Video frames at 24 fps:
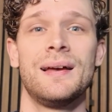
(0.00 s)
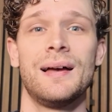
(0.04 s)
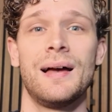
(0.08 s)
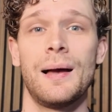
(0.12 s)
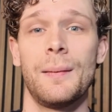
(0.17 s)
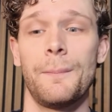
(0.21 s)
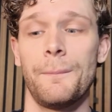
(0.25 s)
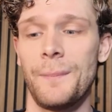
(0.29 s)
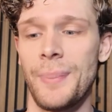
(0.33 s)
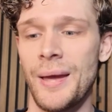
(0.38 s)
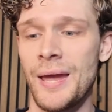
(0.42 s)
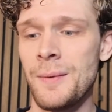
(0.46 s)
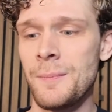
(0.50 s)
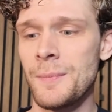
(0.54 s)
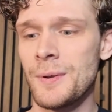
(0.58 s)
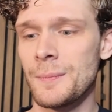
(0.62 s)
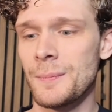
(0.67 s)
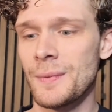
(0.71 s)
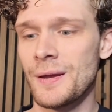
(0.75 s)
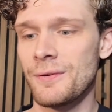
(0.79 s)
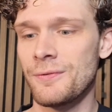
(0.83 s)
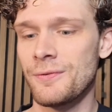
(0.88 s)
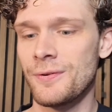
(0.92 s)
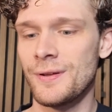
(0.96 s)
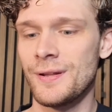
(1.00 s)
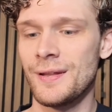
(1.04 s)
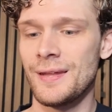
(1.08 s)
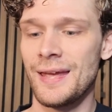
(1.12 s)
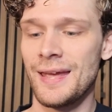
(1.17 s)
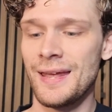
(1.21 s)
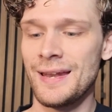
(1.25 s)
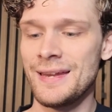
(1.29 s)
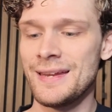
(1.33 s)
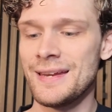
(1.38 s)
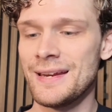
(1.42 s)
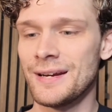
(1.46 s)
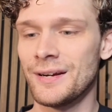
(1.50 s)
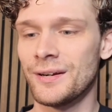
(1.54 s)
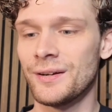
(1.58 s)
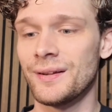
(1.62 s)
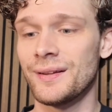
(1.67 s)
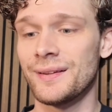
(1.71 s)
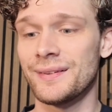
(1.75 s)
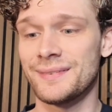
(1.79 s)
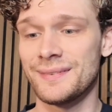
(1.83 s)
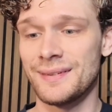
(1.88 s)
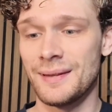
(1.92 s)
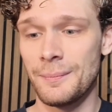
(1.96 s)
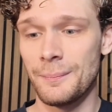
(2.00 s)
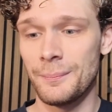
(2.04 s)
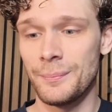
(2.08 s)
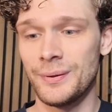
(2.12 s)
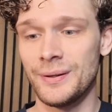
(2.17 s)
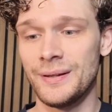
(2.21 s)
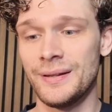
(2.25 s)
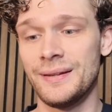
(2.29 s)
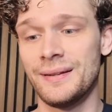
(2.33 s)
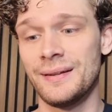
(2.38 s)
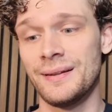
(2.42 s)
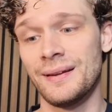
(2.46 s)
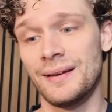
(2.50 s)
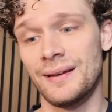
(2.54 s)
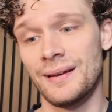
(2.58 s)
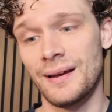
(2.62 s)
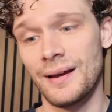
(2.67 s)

uh, payment method, and here simply